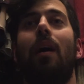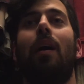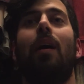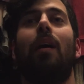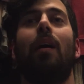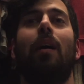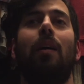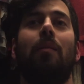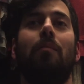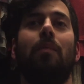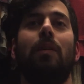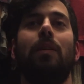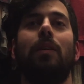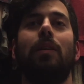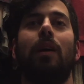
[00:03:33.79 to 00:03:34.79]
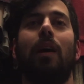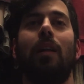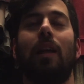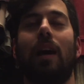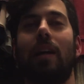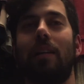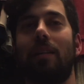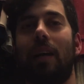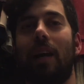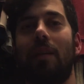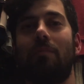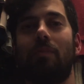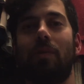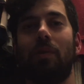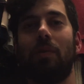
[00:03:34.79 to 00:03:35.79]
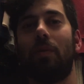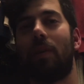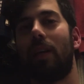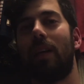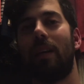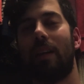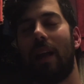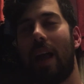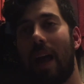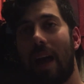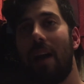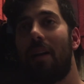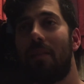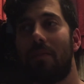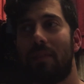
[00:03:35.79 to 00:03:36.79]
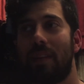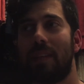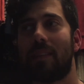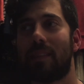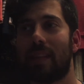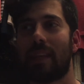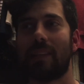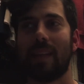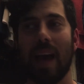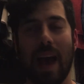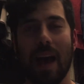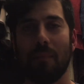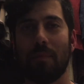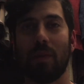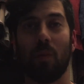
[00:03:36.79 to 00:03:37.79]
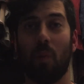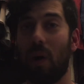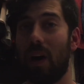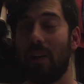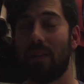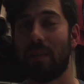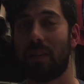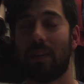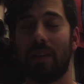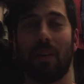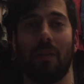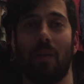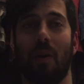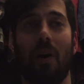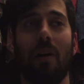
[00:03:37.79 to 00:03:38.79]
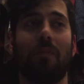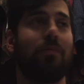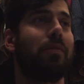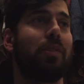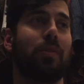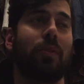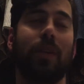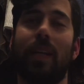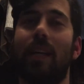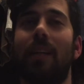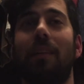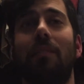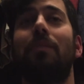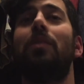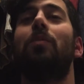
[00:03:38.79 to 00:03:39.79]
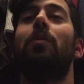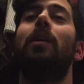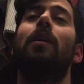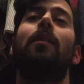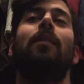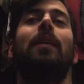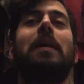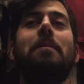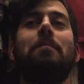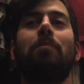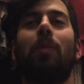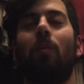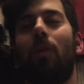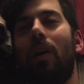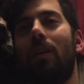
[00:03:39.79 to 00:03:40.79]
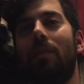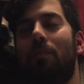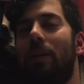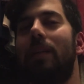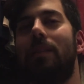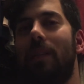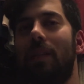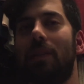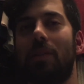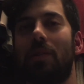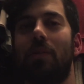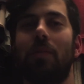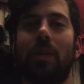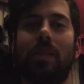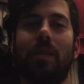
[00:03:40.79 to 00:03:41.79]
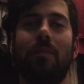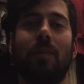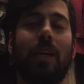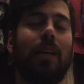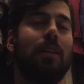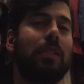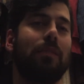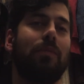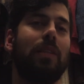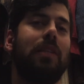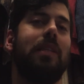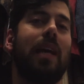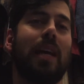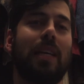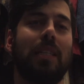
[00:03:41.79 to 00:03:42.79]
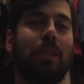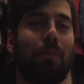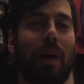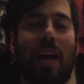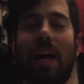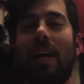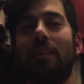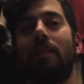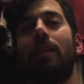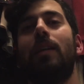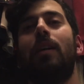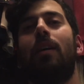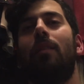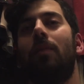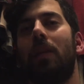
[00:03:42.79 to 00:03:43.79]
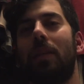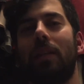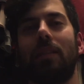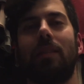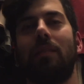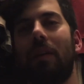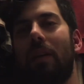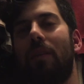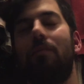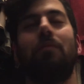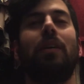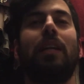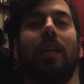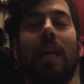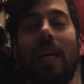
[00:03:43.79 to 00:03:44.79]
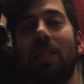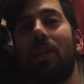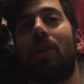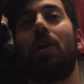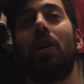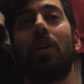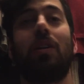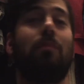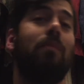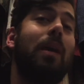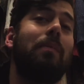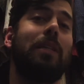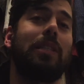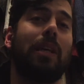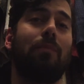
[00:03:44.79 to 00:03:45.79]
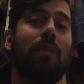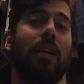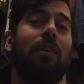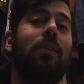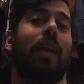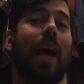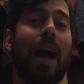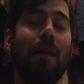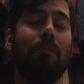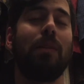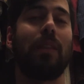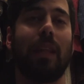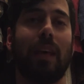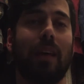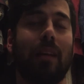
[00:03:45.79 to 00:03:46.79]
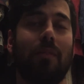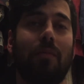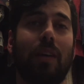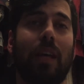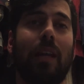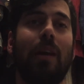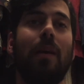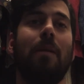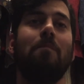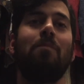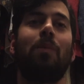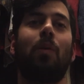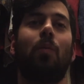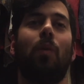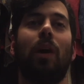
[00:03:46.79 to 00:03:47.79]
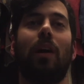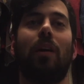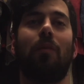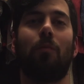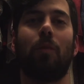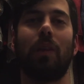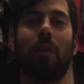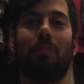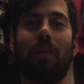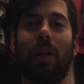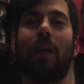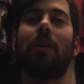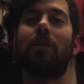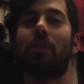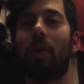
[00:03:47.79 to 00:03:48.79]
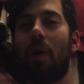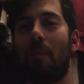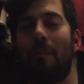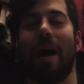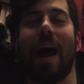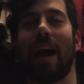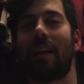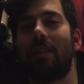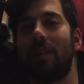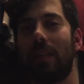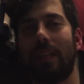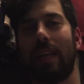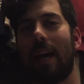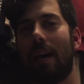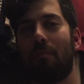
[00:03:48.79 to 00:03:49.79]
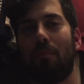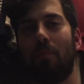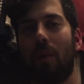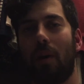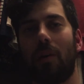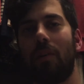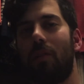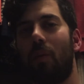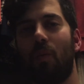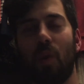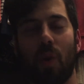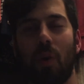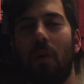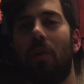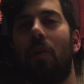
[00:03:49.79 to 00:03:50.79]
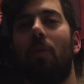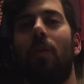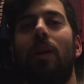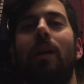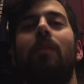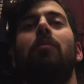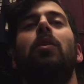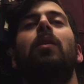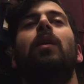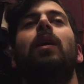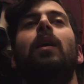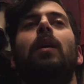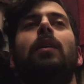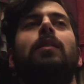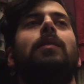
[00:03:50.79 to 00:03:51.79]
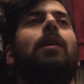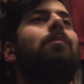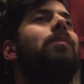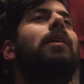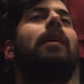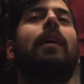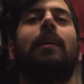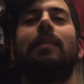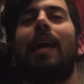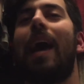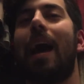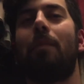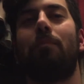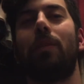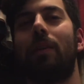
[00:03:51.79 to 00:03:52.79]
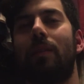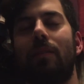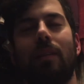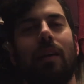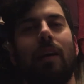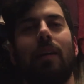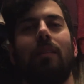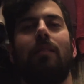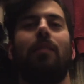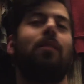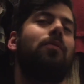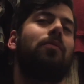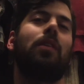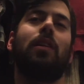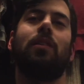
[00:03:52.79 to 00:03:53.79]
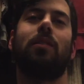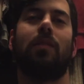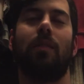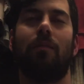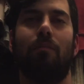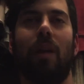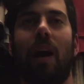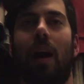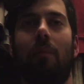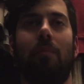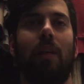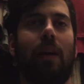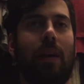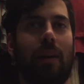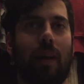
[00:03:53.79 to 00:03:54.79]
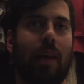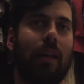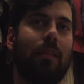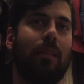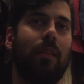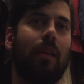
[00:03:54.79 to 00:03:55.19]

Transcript: A lot of times you can have these things happen while off screen, if you will, while the PCs are doing something else. If the days pass, then this event has occurred, and maybe something could happen in that event where when the players go back to that part of the world or whatever, something has happened at the feast of blah blah, at